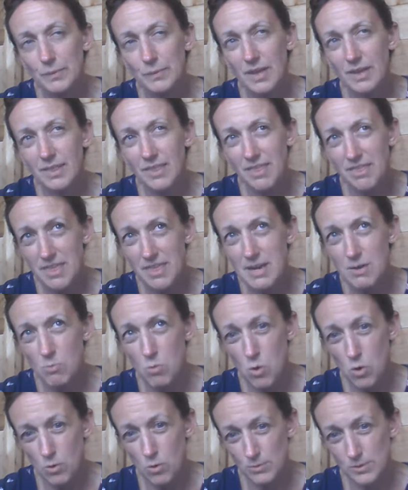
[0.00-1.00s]
the thing
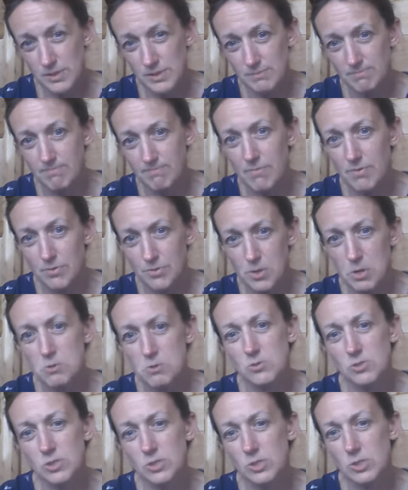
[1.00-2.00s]
was,
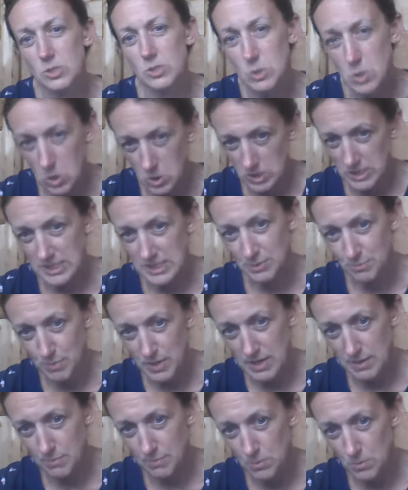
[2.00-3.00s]
those Scottish
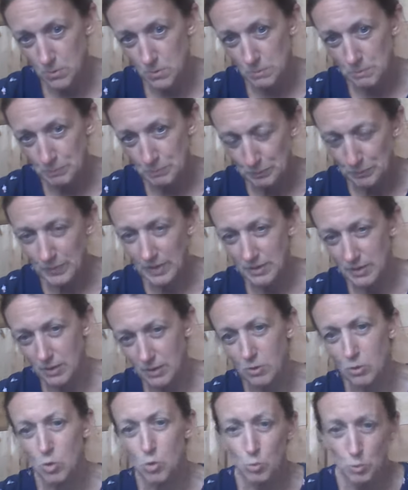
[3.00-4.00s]
people,
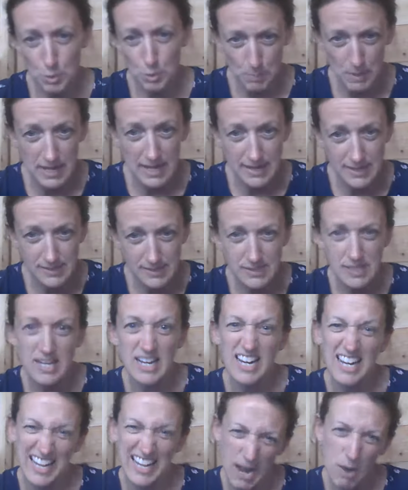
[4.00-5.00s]
called the Picts,
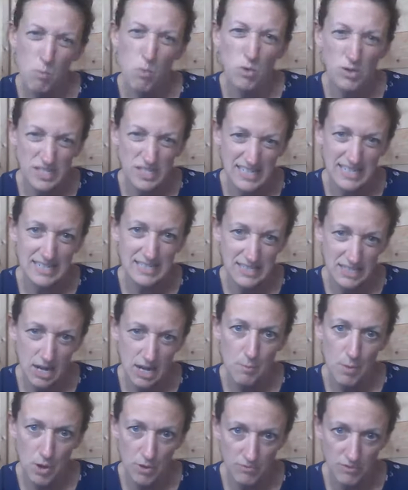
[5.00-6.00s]
kept wanting to
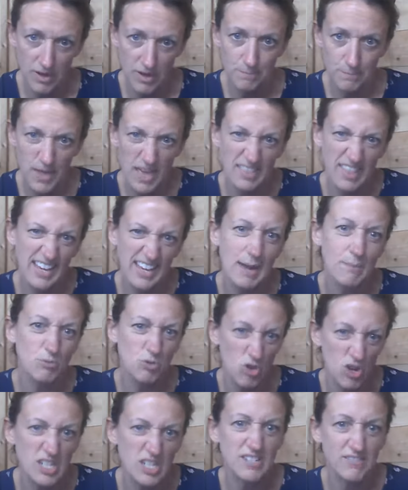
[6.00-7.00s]
come over, and they kept
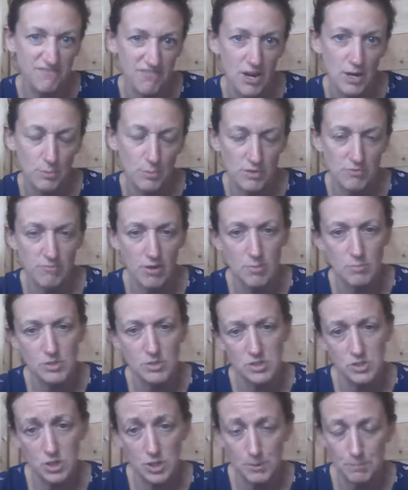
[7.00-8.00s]
trying to fight with the
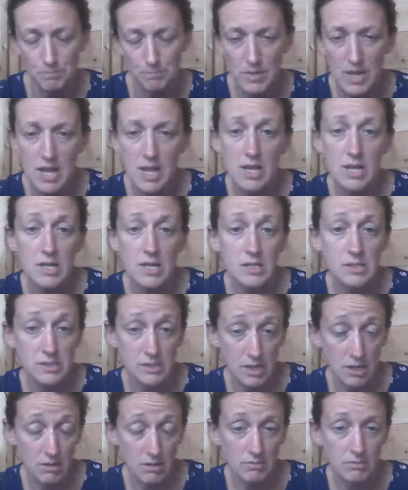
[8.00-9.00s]
Romans too.
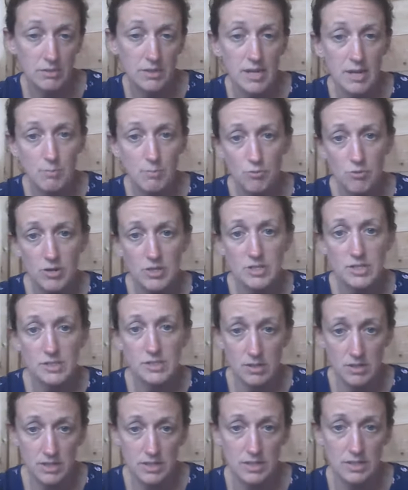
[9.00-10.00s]
So the emperor
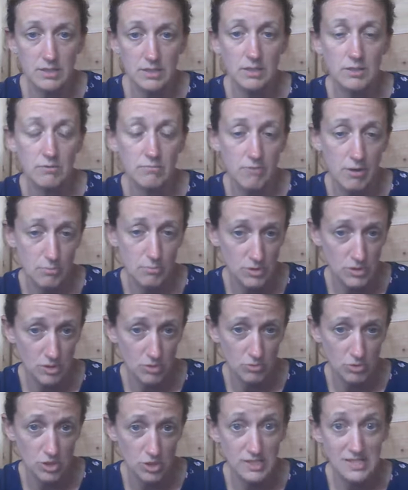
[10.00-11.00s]
decided that the Roman
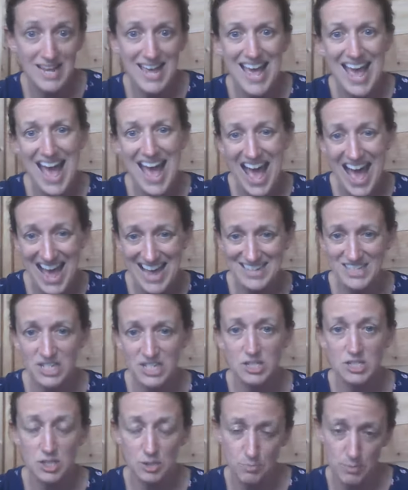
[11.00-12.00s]
soldiers had
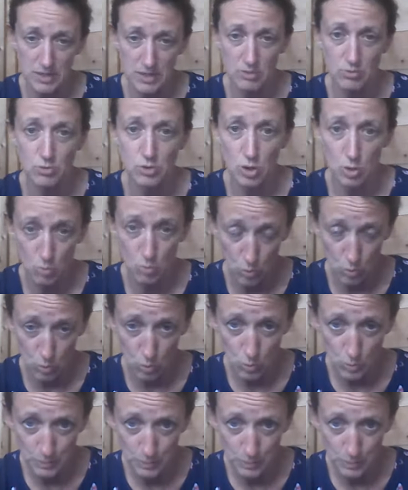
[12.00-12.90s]
to build a wall